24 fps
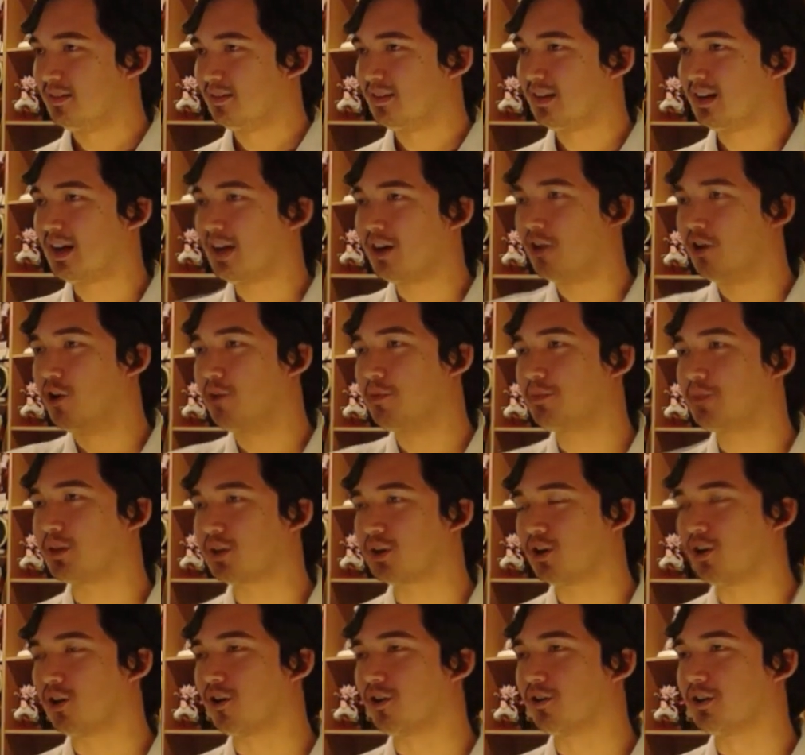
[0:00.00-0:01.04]
I hope the
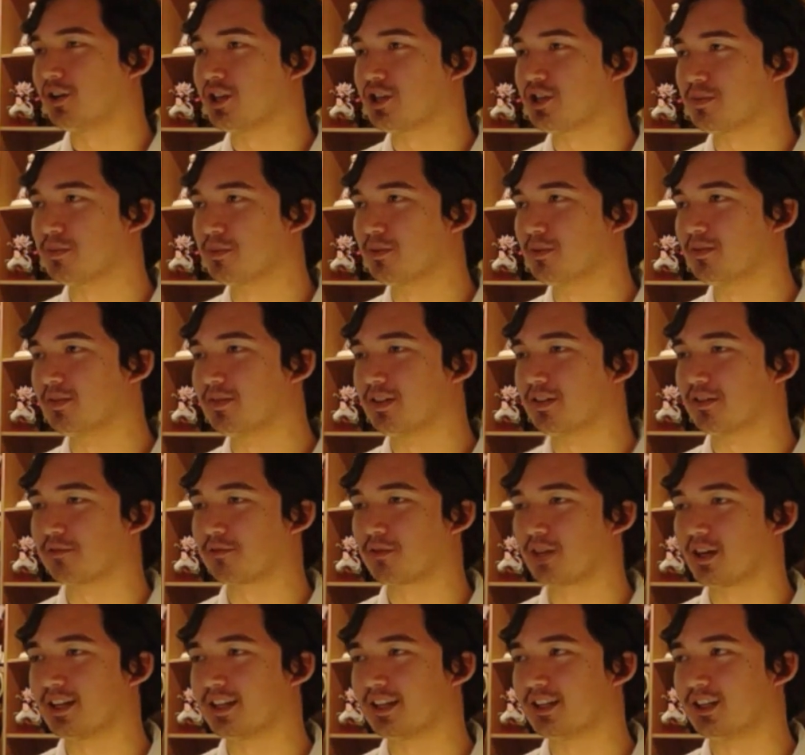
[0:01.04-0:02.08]
Carnage movie's
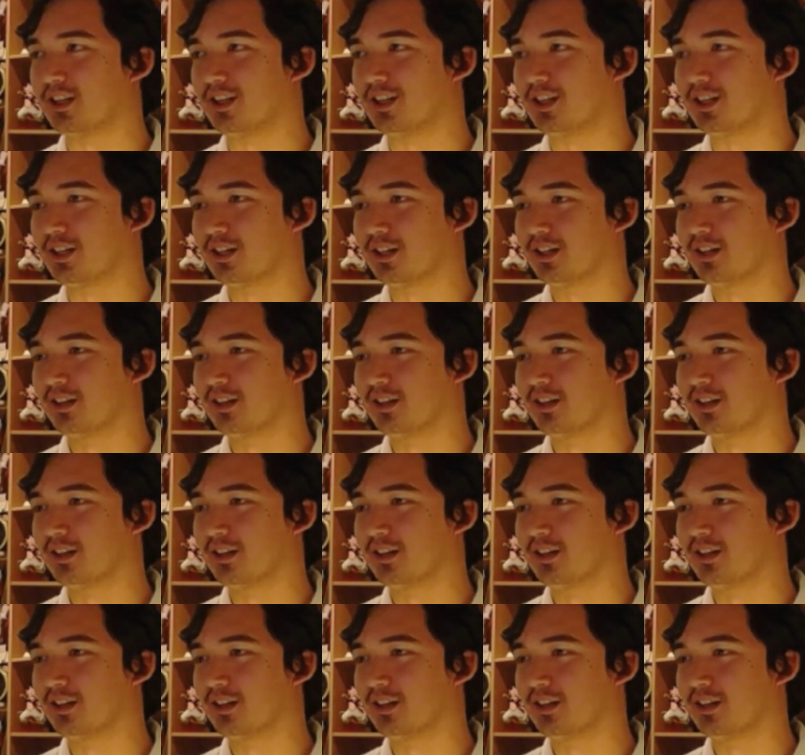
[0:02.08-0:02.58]
rated R.